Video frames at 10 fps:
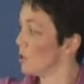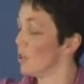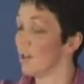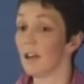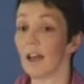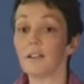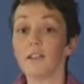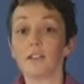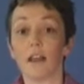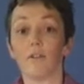see that
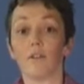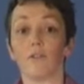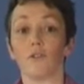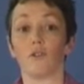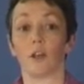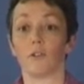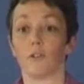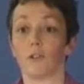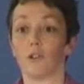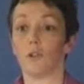97 of the drugs
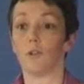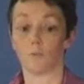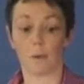that the students